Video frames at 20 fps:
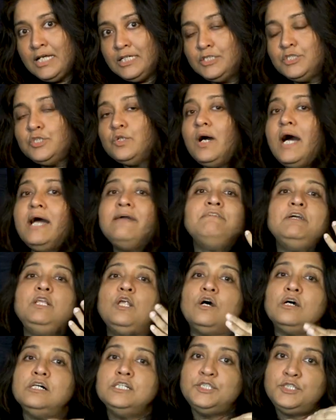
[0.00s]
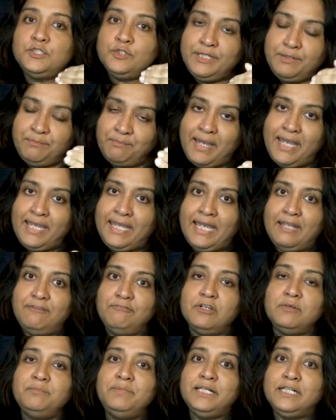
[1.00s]
So I will also in my
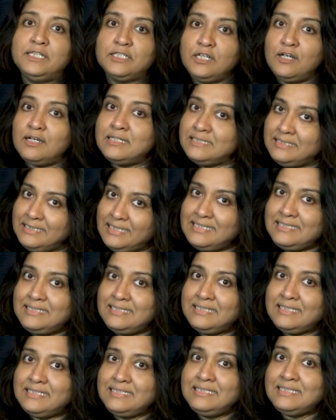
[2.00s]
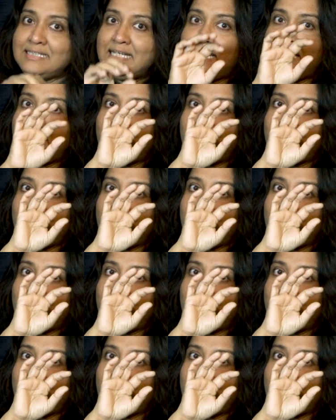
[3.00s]
adverbial clause lessons